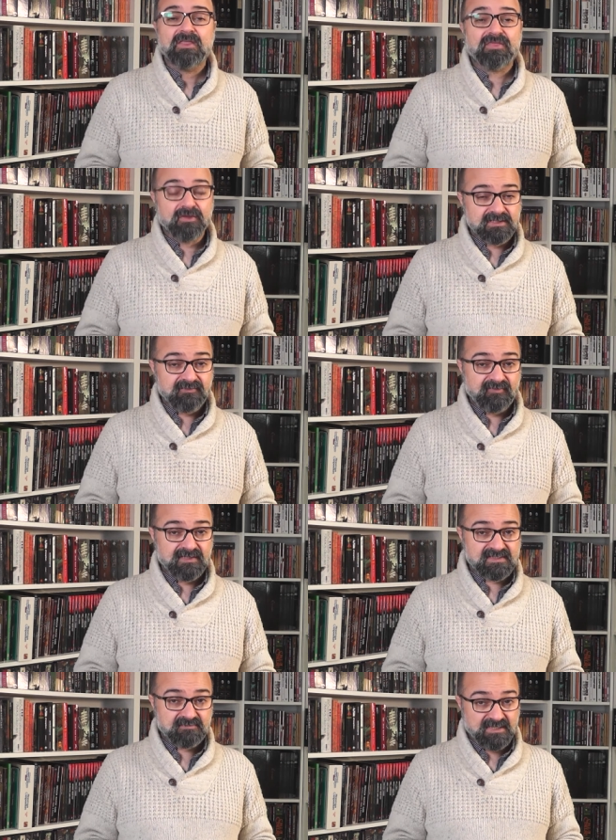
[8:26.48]
30
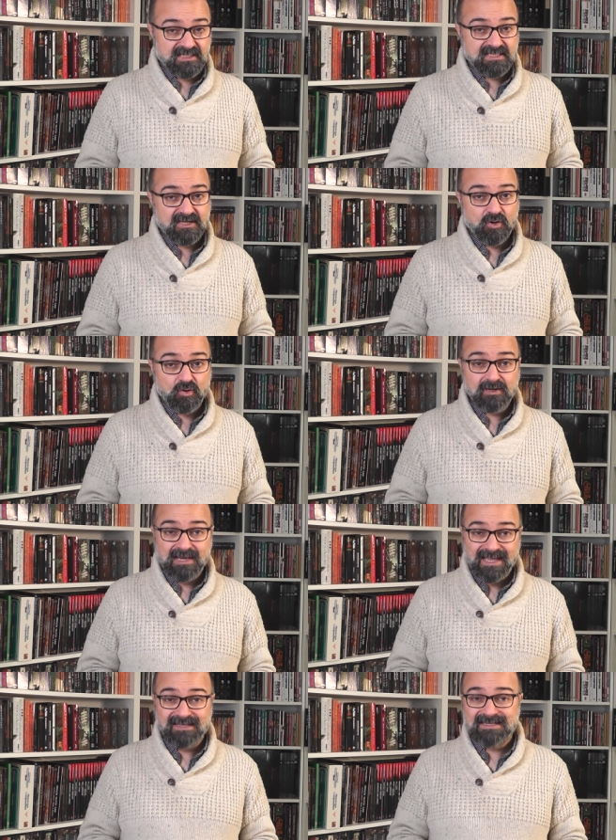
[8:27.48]
feet speed on
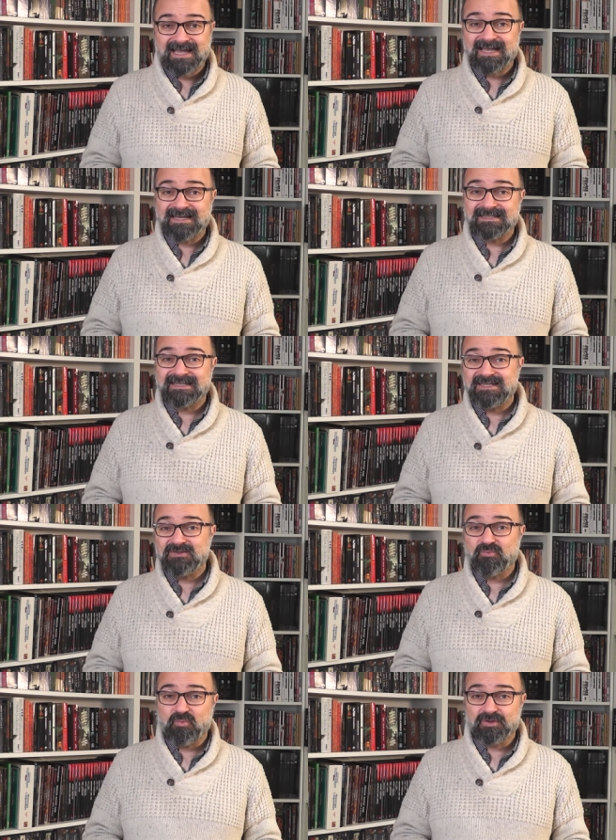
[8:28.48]
land and
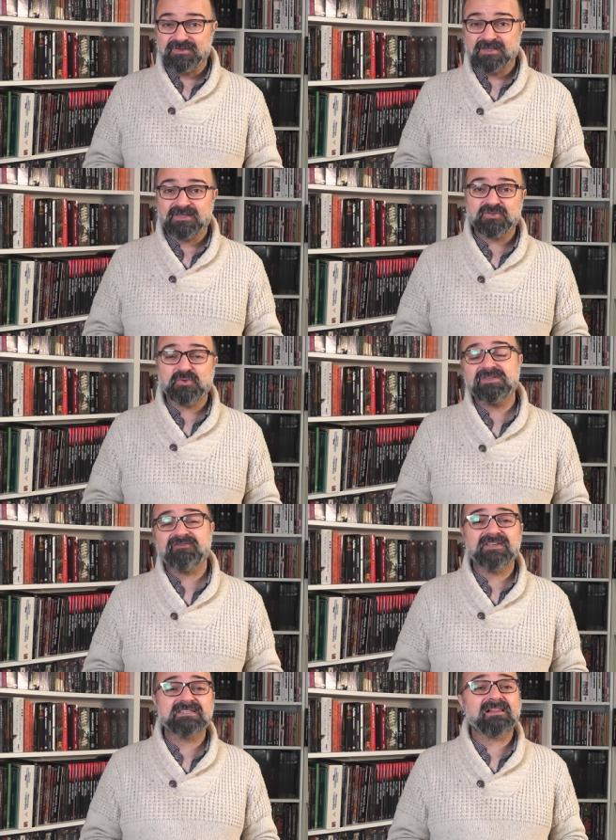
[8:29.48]
in water, 20
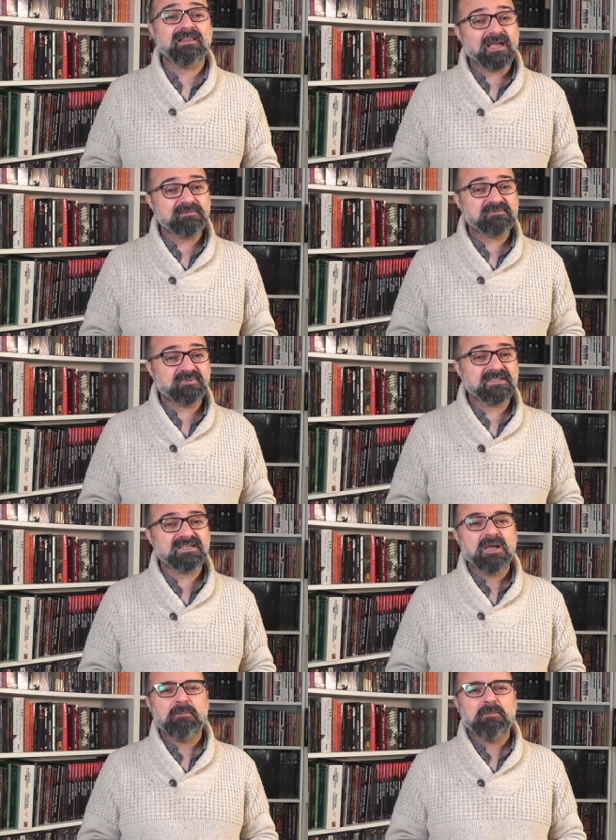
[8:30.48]
feet climb speed,